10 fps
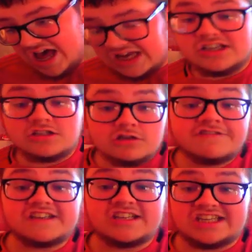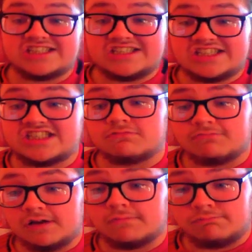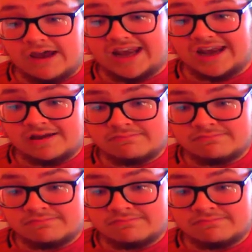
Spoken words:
and I do think Leicester City will win,